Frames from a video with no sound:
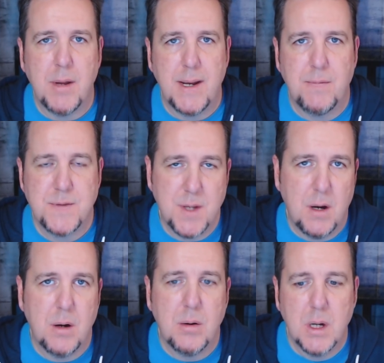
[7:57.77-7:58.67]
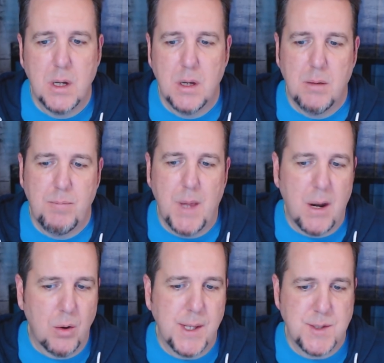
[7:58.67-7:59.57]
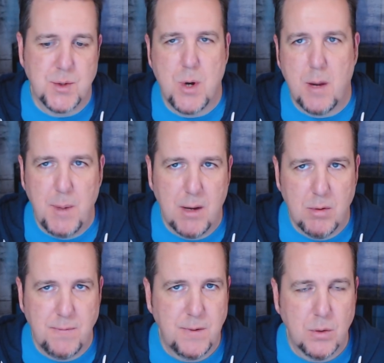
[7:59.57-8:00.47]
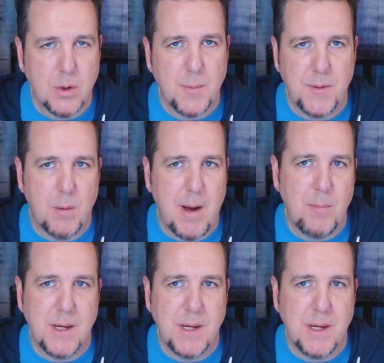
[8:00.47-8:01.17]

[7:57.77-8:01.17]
And if so, not only is the truck being refueled, but there might be